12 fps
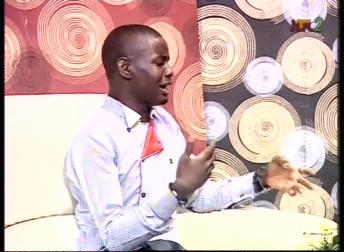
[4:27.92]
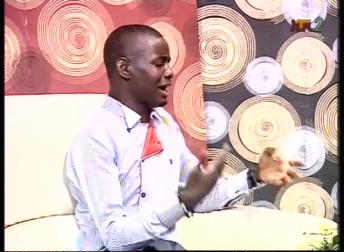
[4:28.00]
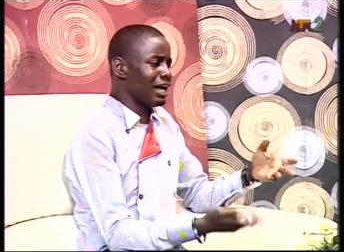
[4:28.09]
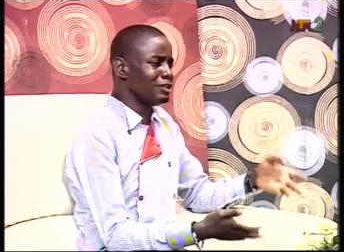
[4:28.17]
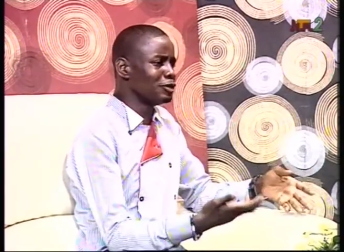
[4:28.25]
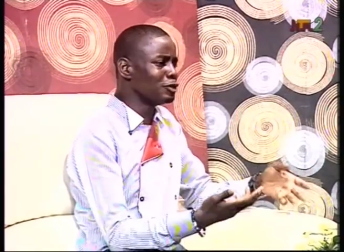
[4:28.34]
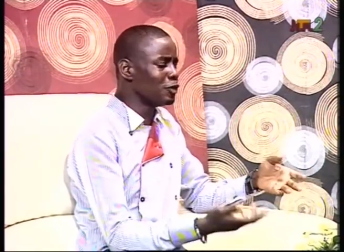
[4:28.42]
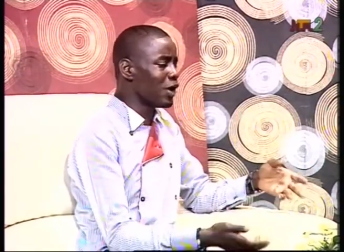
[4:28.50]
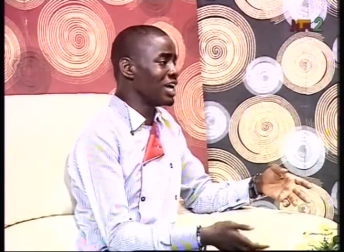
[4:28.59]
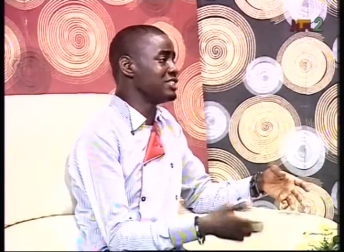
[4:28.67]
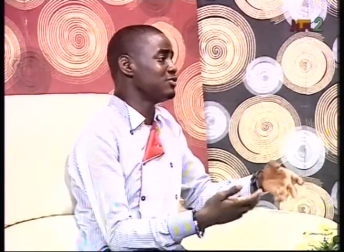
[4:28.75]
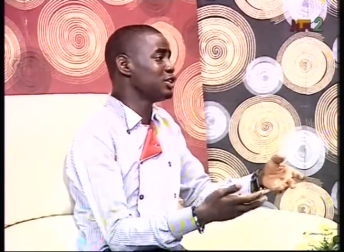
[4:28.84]
I don't know,
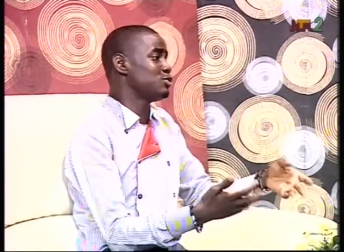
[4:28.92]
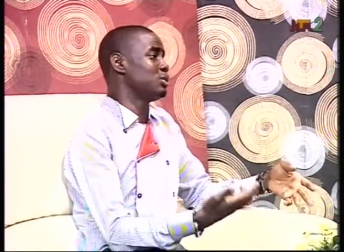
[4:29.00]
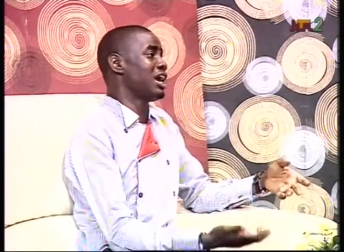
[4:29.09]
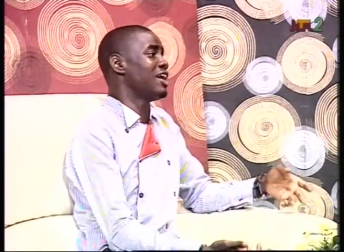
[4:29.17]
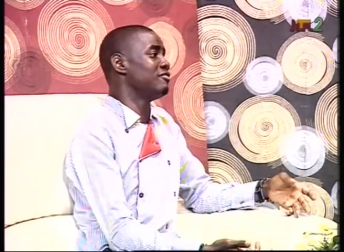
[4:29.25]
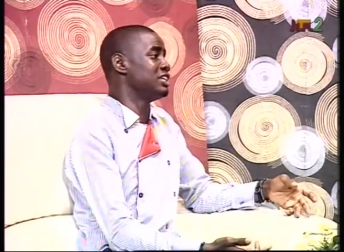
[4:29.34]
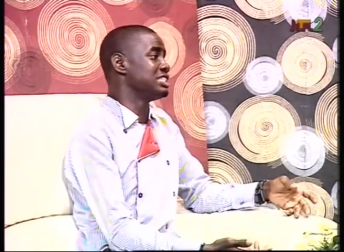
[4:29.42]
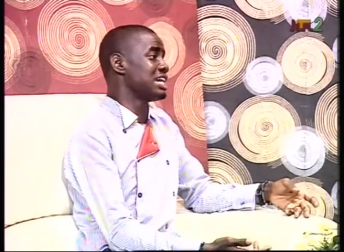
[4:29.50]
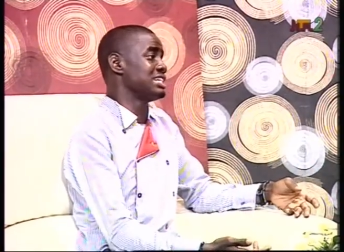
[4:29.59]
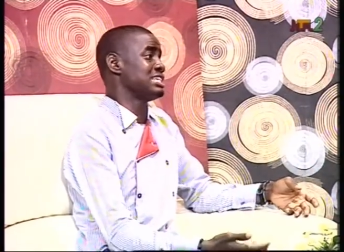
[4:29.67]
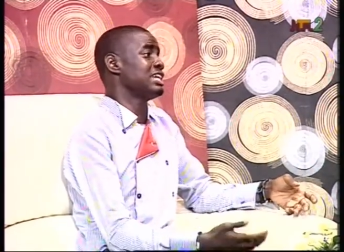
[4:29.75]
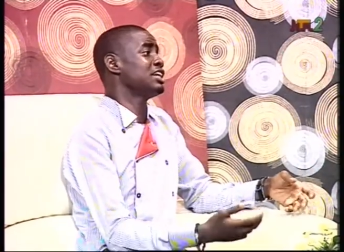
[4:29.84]
as fate would have it,
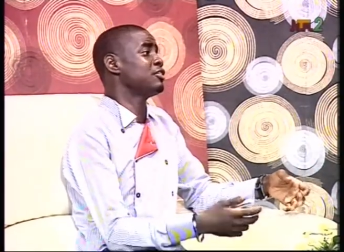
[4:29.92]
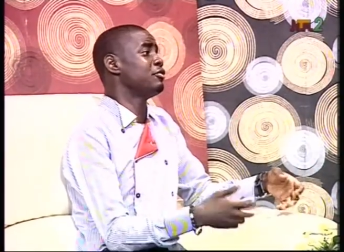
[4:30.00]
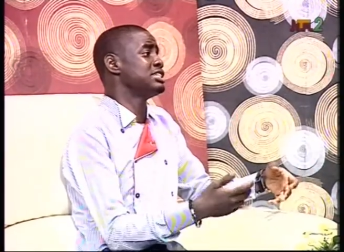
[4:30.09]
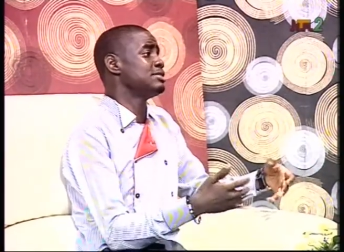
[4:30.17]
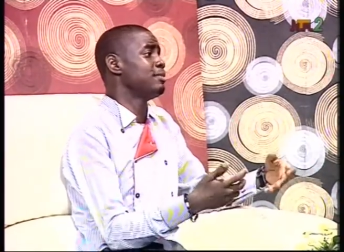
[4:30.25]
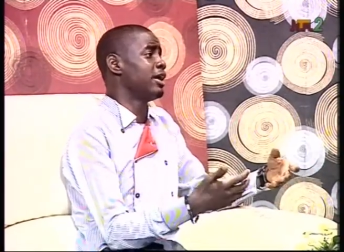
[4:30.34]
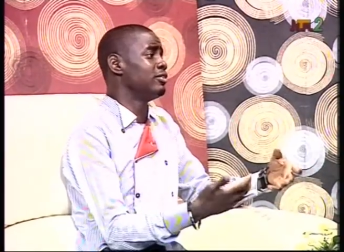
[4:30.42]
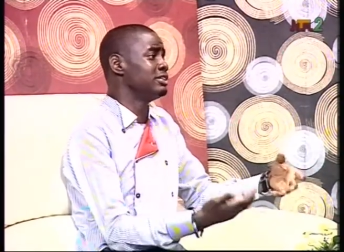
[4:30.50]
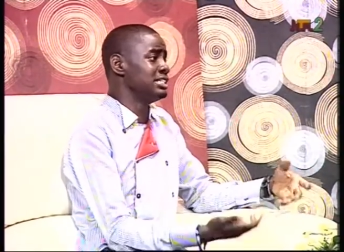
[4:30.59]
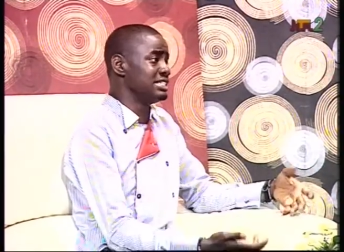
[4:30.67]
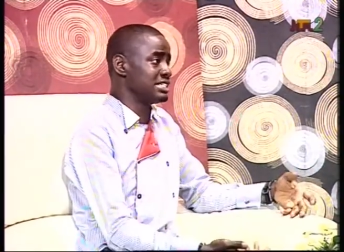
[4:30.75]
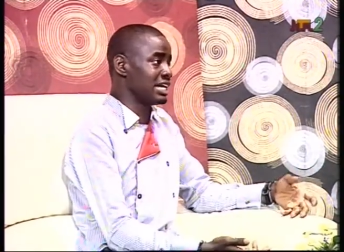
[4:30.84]
I started creating my
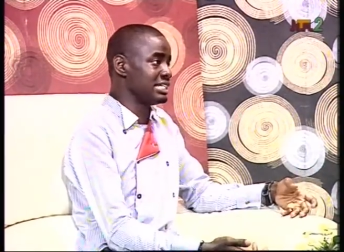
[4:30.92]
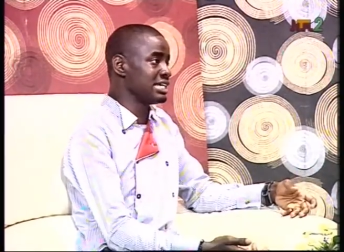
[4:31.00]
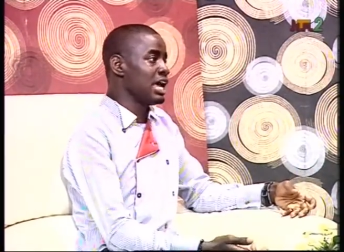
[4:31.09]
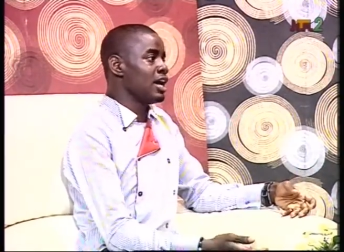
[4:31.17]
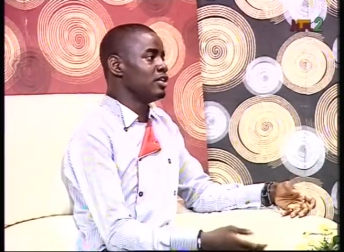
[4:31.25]
own designs.